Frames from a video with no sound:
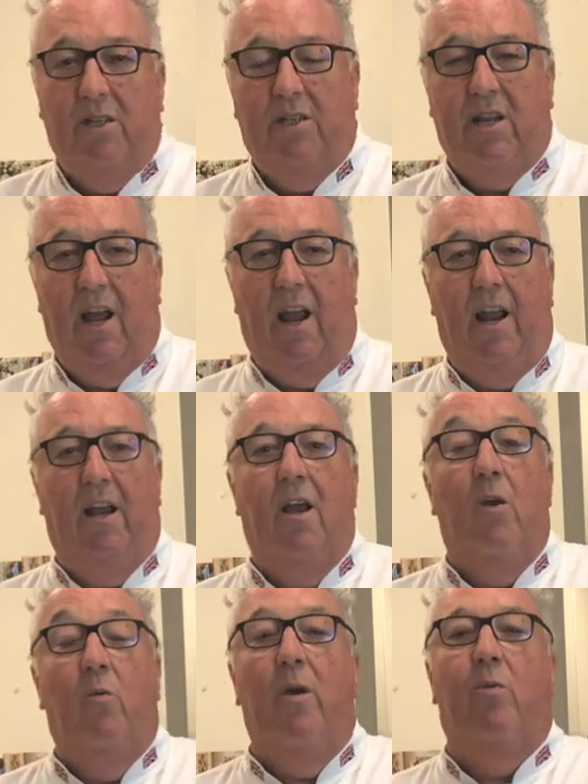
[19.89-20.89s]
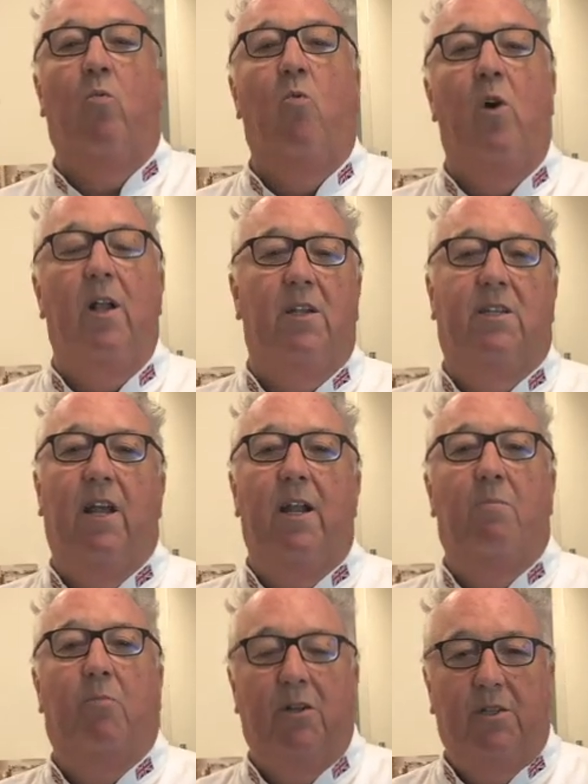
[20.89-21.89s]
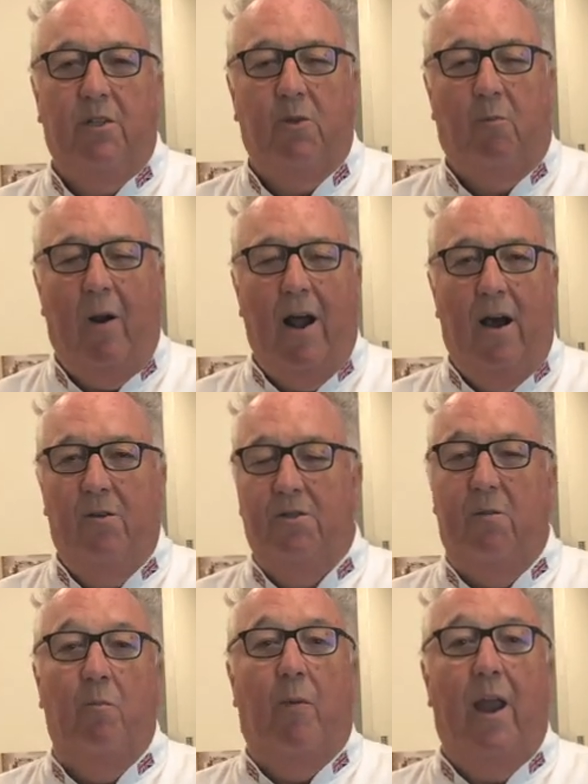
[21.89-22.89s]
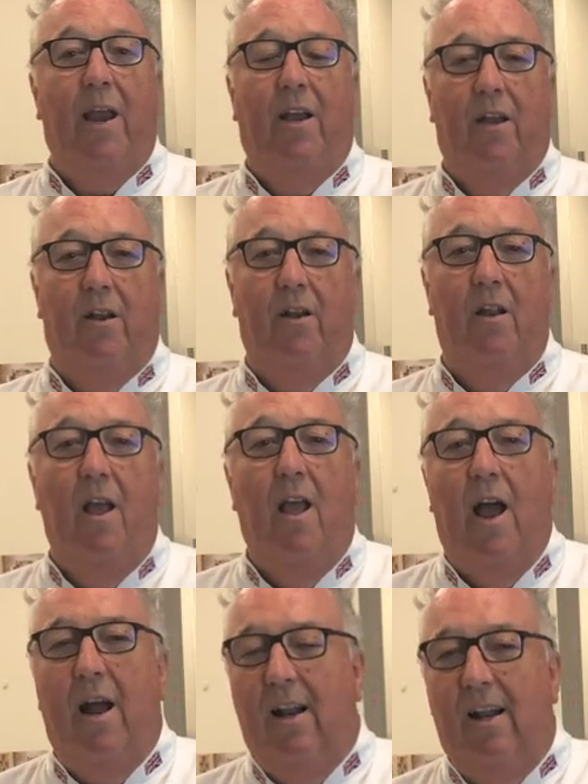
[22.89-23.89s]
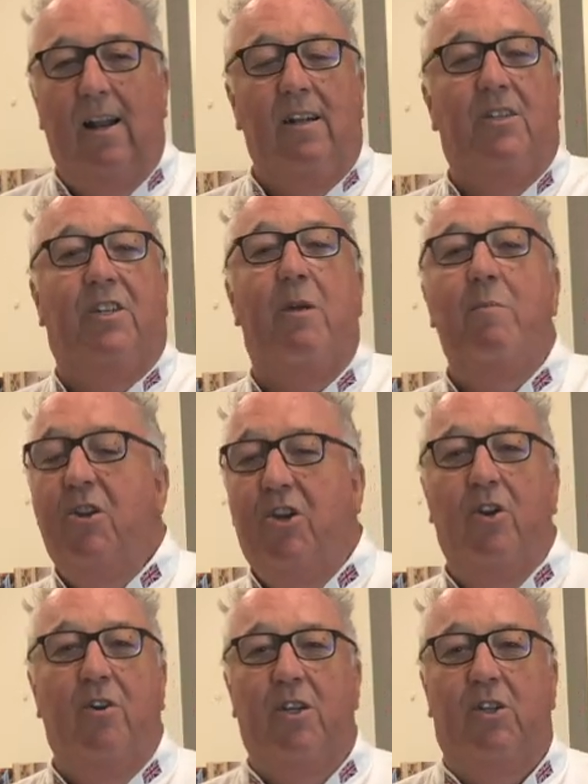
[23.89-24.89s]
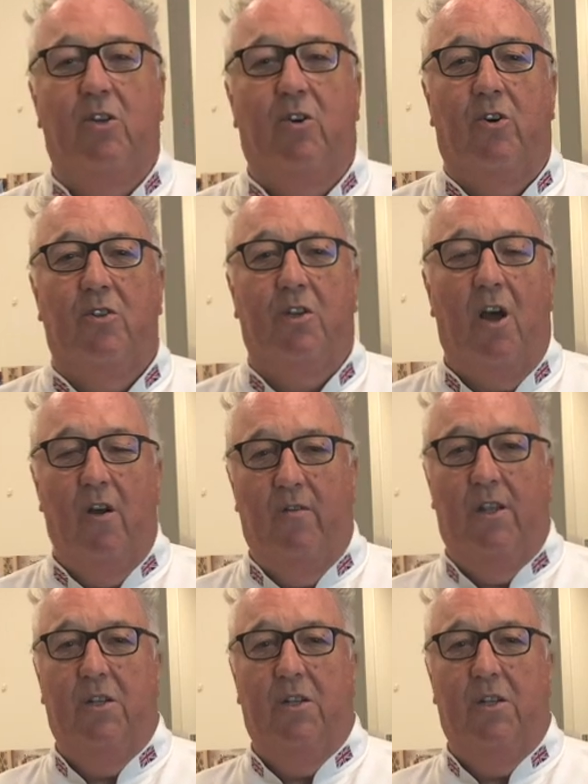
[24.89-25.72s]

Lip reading: steak with wilted Brussels sprouts and bacon and a little chimichurri sauce over the